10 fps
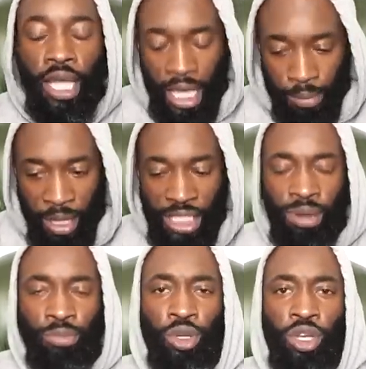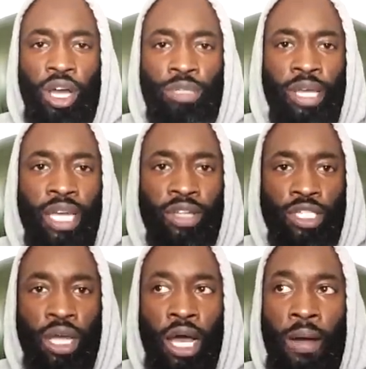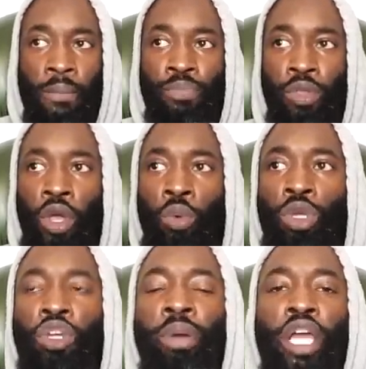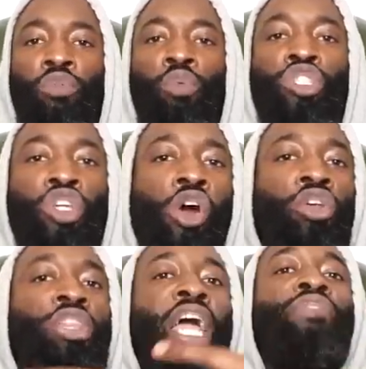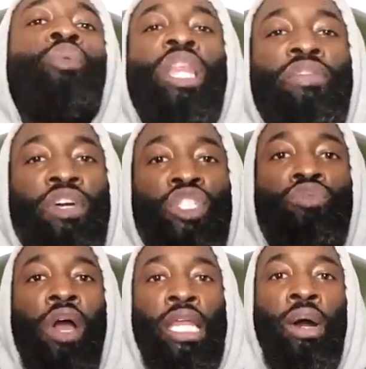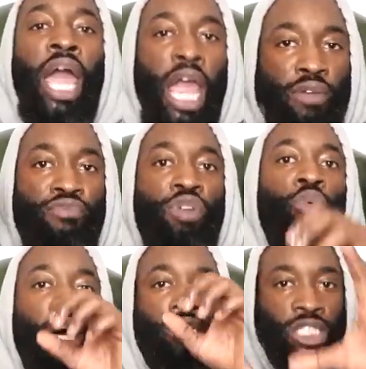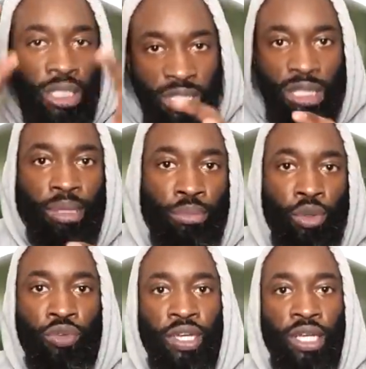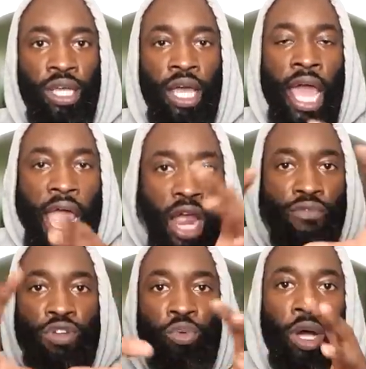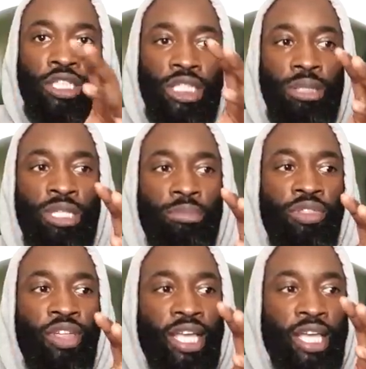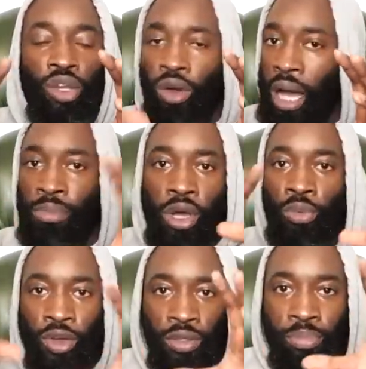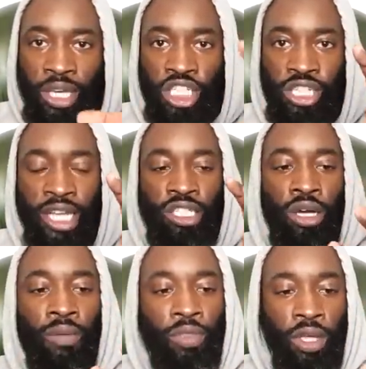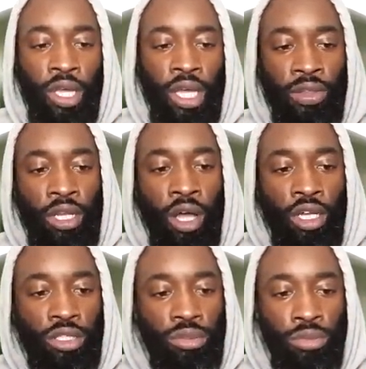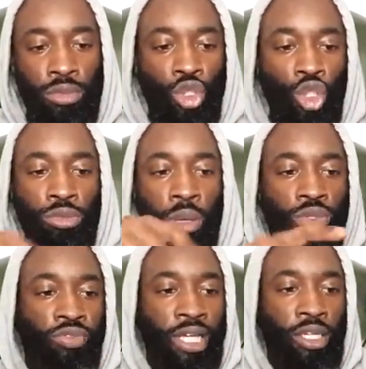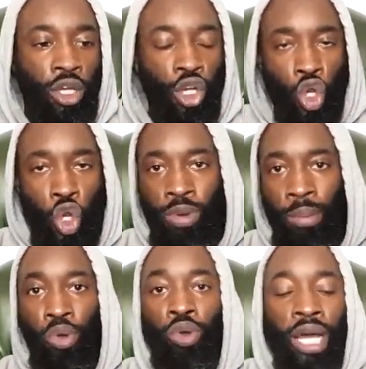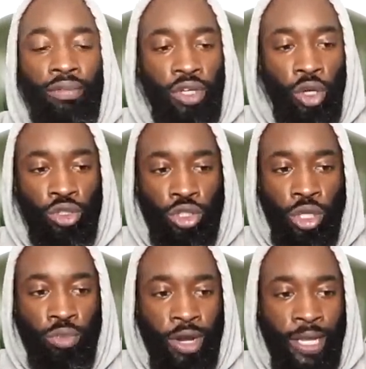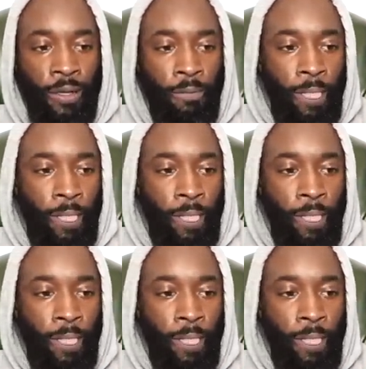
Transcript: £8 a month. What do you guys make of this? What do you make of what's going on in the heavyweight division right now? Everyone seems to be moving. Everyone seems to be thinking, look, I'm going where the biggest checks are. In the last 2 months, we've had Kubrat Pulev go to Top Rank.